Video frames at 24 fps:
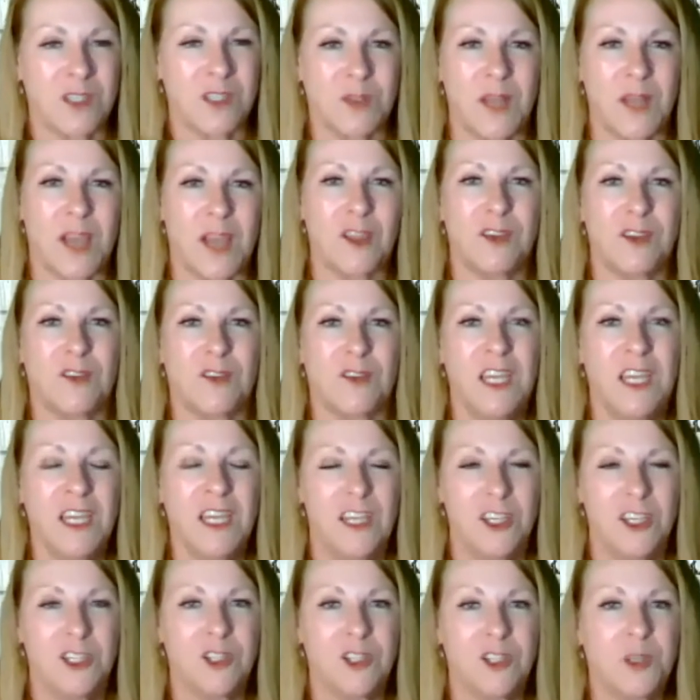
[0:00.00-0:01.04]
So now you
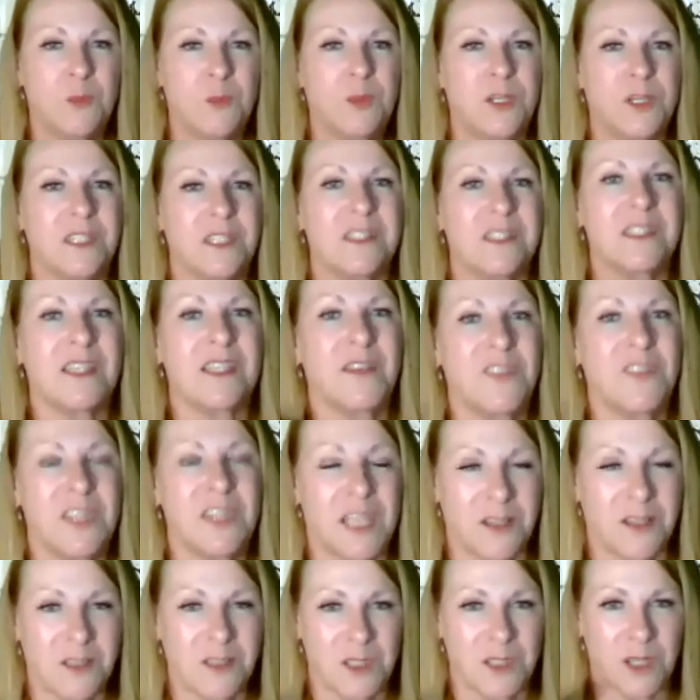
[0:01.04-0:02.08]
can put in
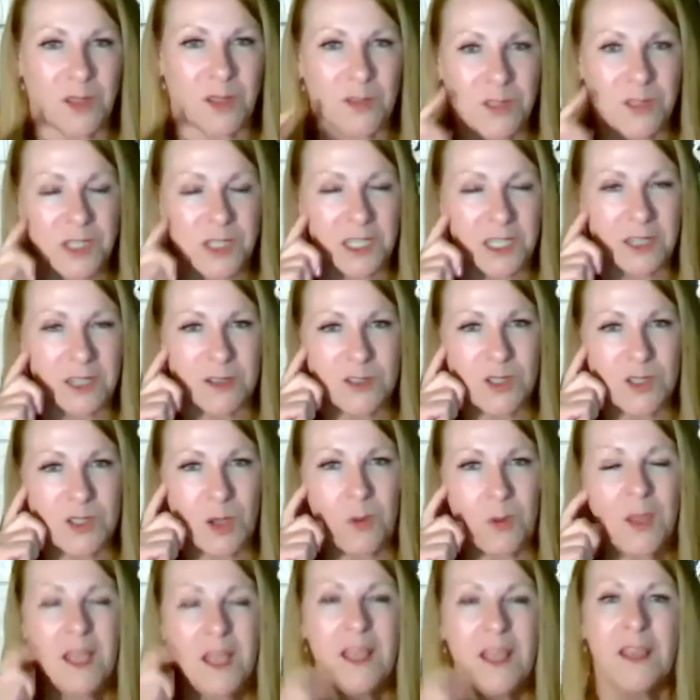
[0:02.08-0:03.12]
$7,000 a year.
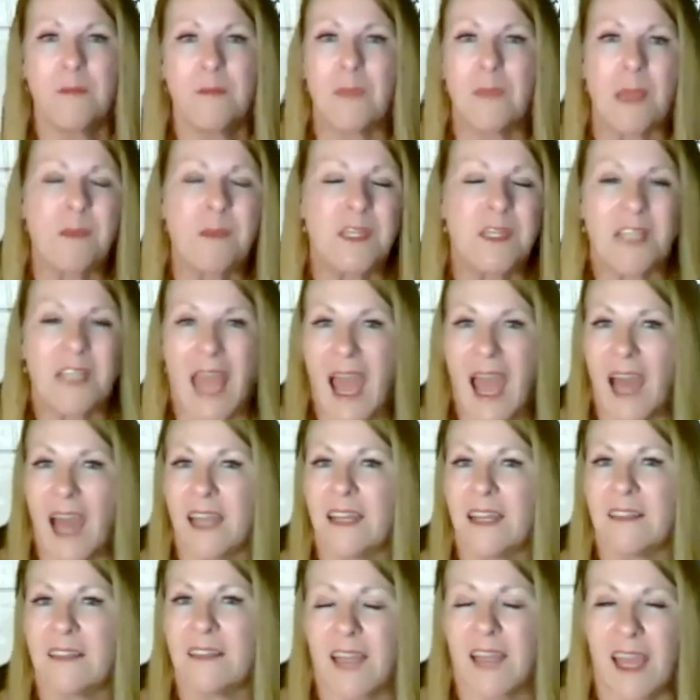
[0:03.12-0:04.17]
So maybe
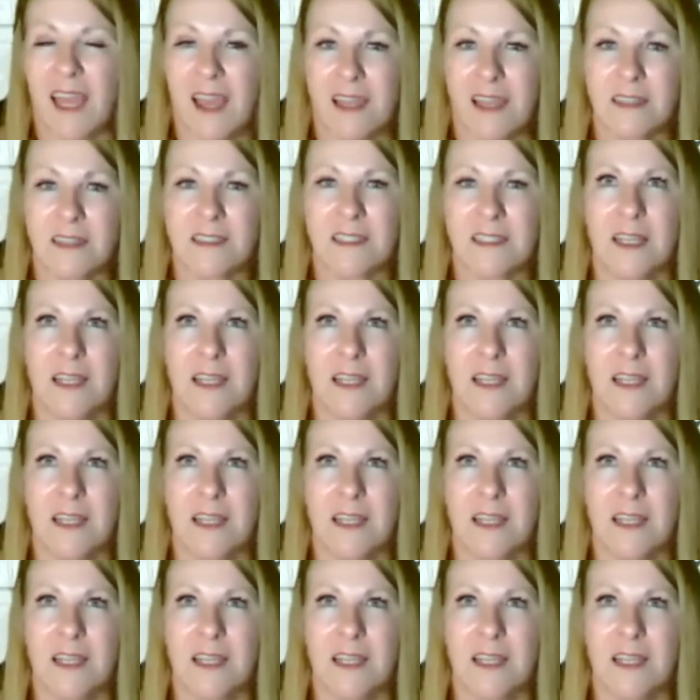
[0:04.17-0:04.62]
adding that,